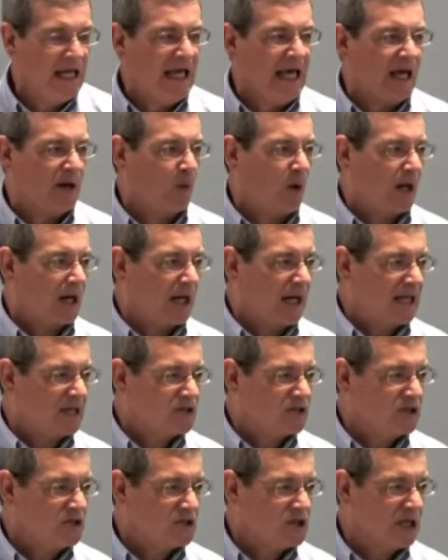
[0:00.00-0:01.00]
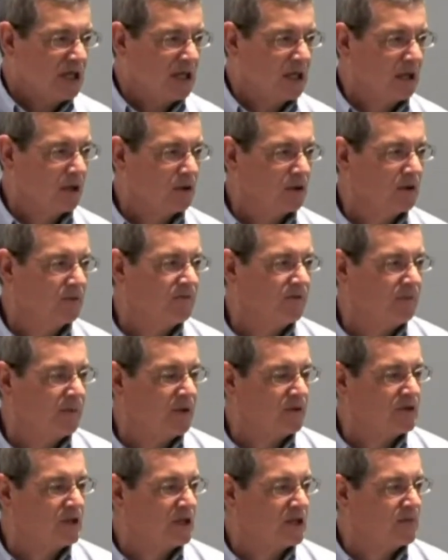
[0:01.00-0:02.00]
and what lessons he had learned from
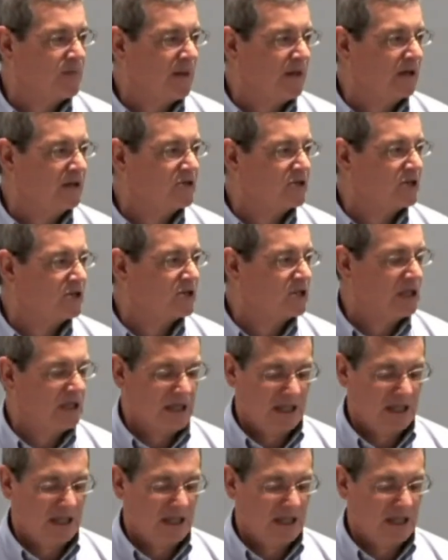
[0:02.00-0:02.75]
those experiences.